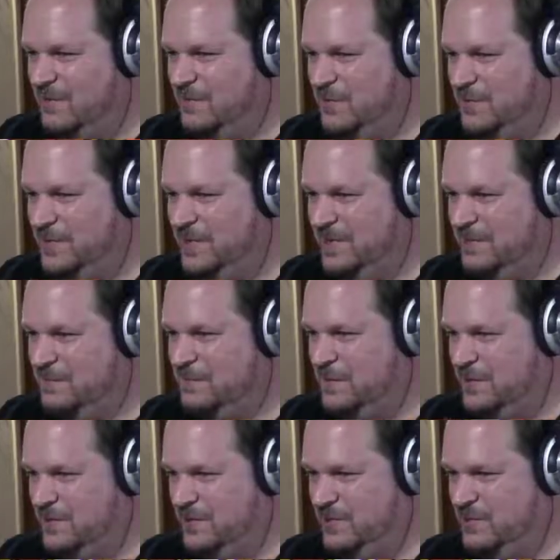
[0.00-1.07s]
for being
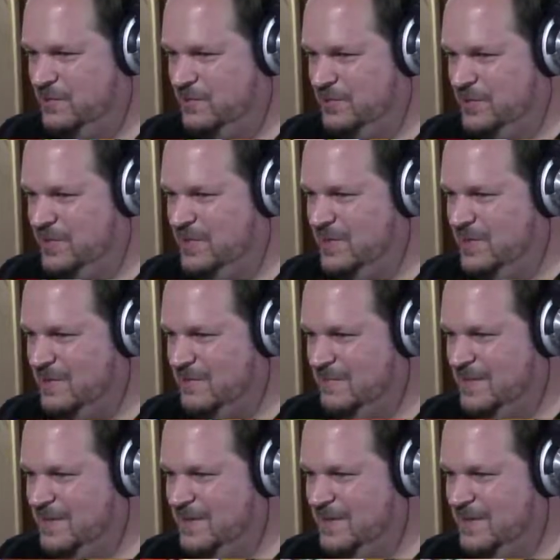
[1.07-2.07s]
fairly early game.